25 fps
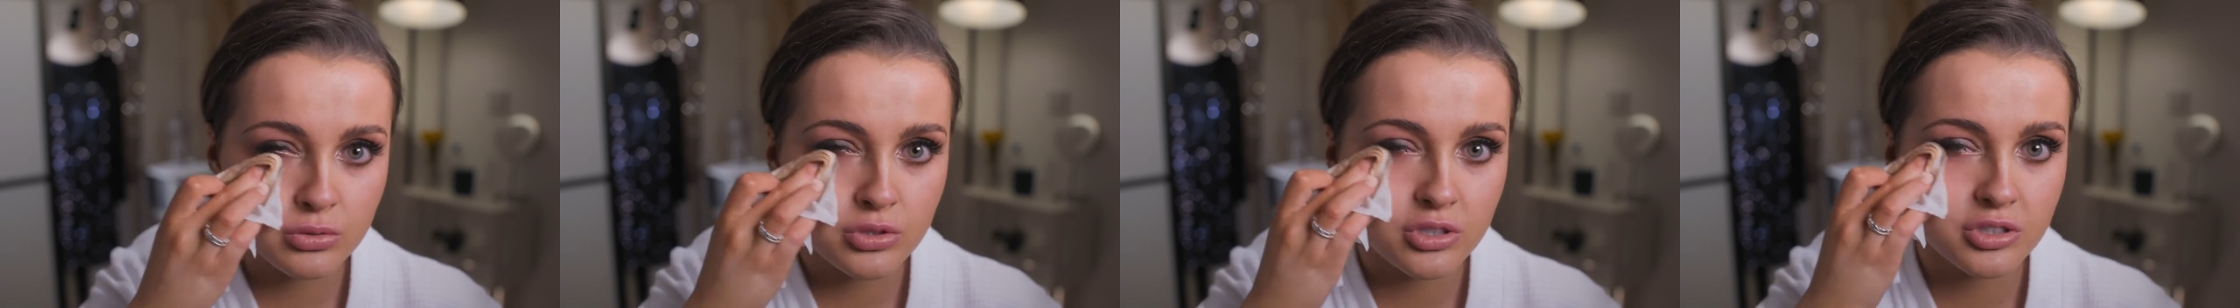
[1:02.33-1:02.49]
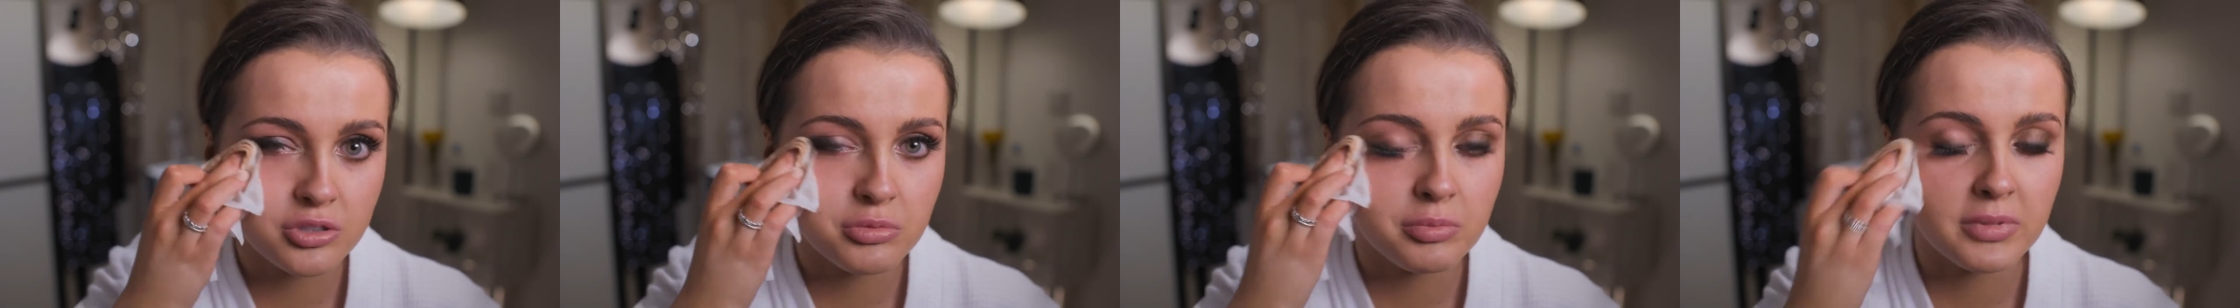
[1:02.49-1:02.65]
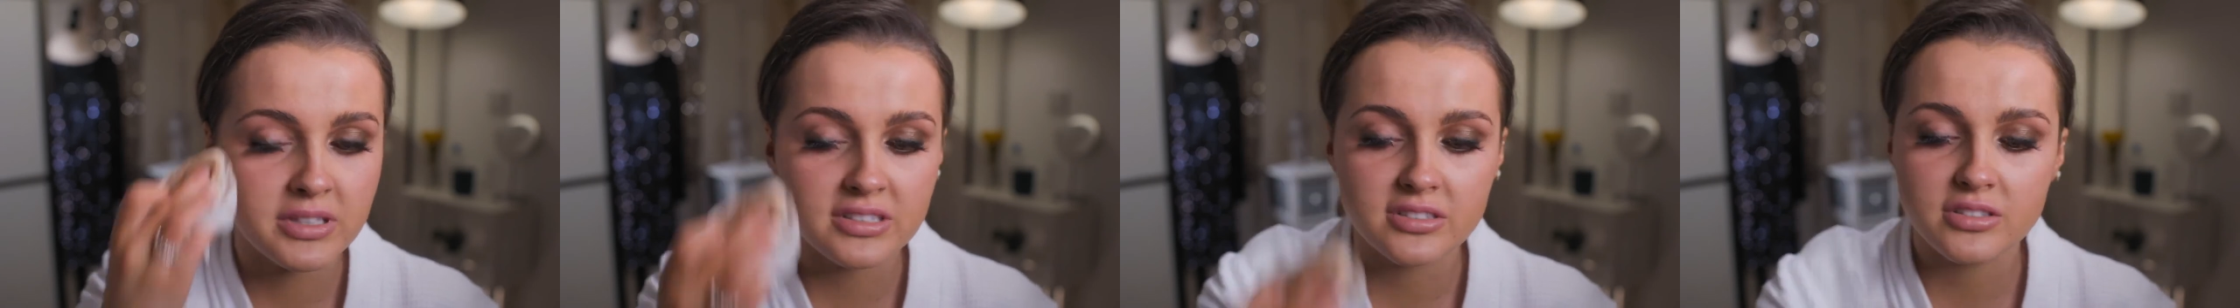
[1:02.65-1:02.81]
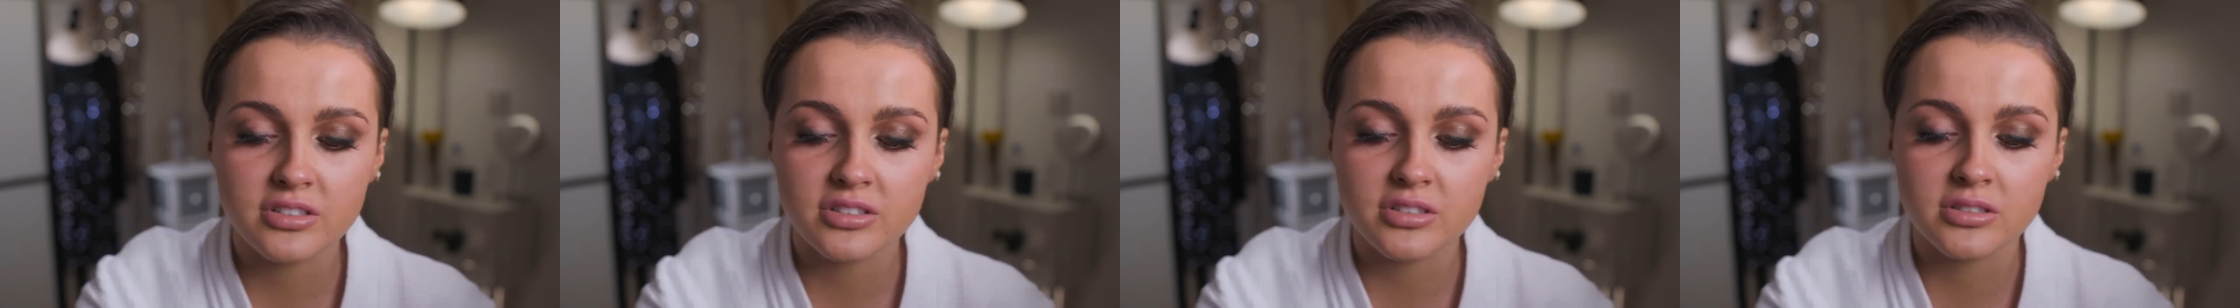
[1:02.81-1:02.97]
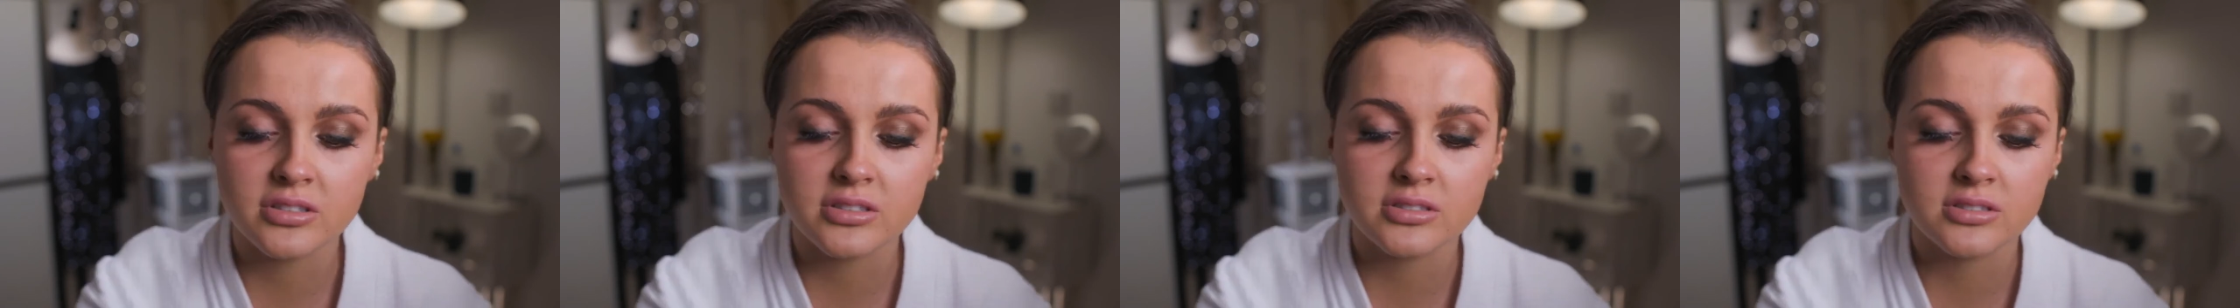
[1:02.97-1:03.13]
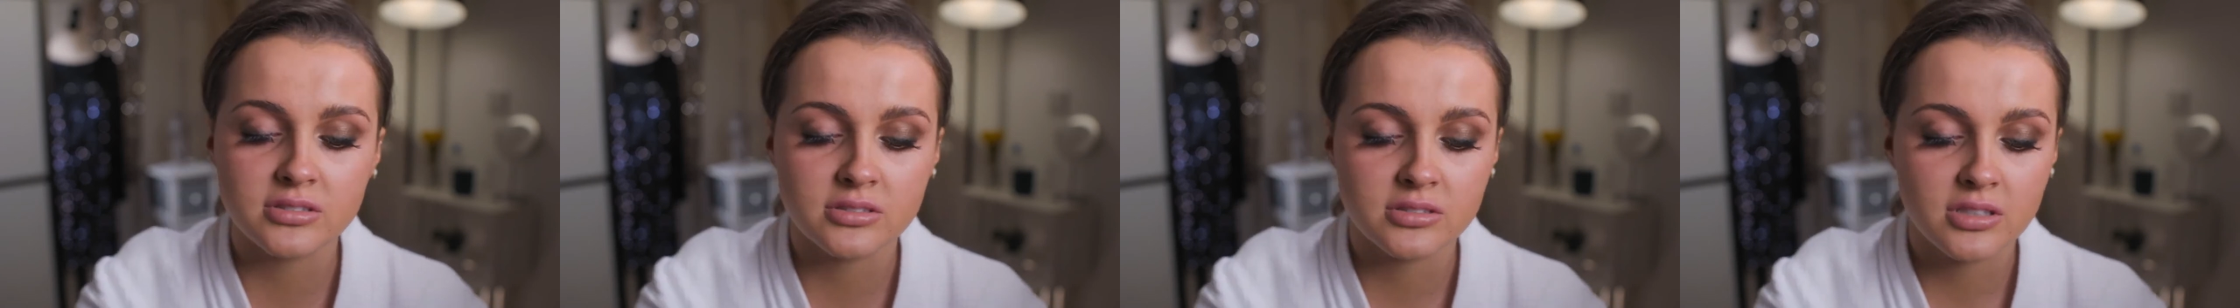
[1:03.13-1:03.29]

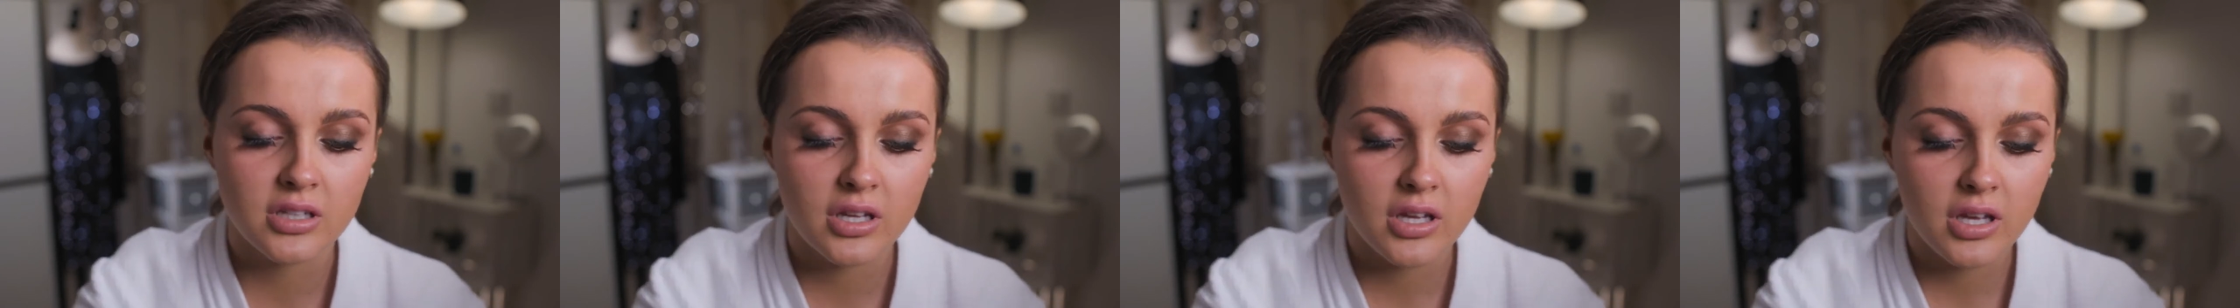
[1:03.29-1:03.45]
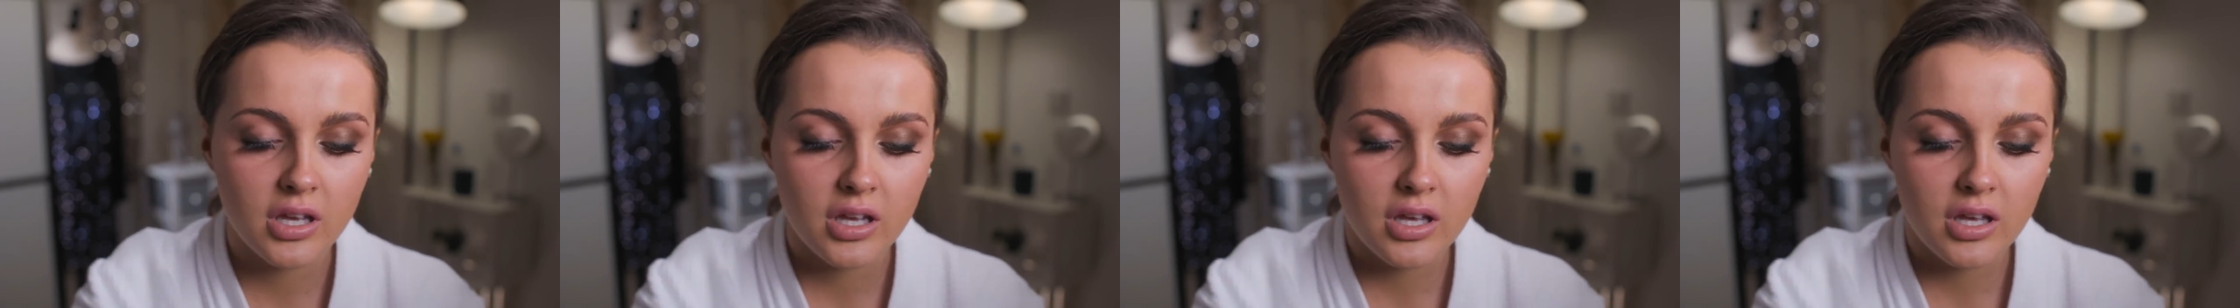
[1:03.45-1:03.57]
judgmental and